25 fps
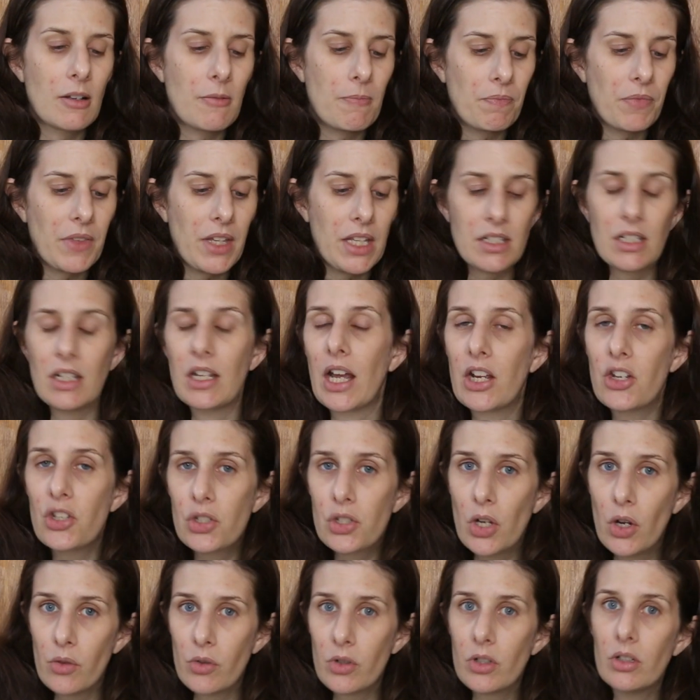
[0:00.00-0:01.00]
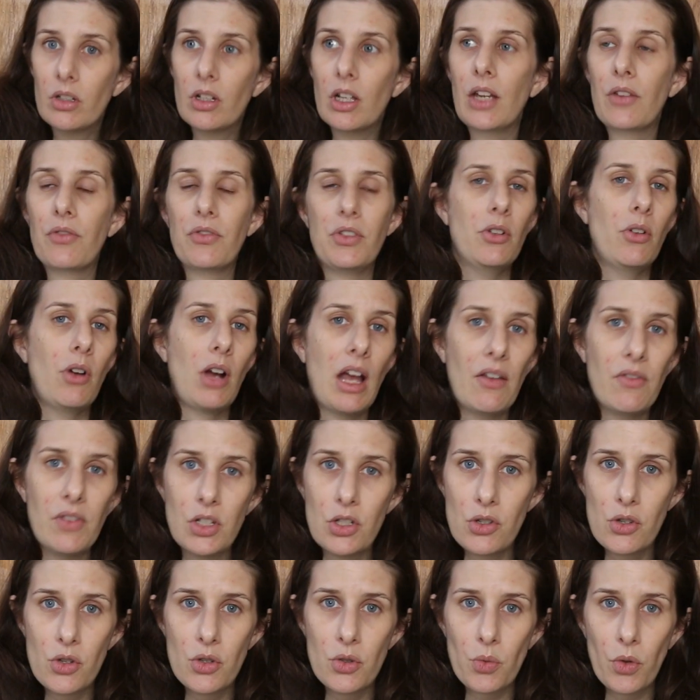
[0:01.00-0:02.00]
It's a nice toner. If you don't have
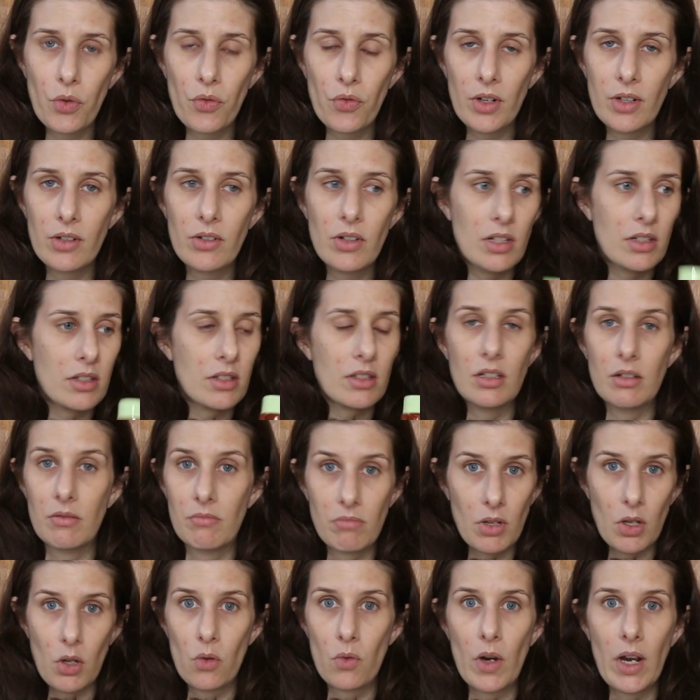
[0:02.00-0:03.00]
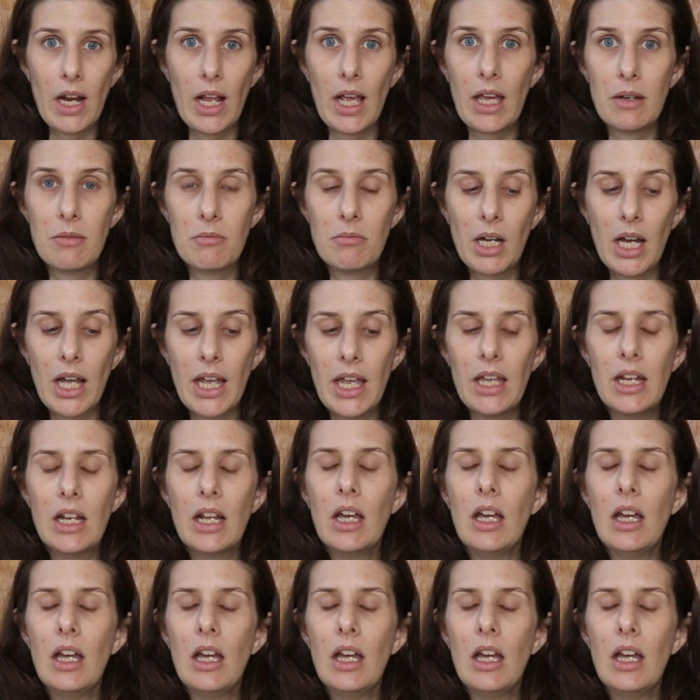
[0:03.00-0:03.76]
issues with fragrance, then go right ahead and buy it.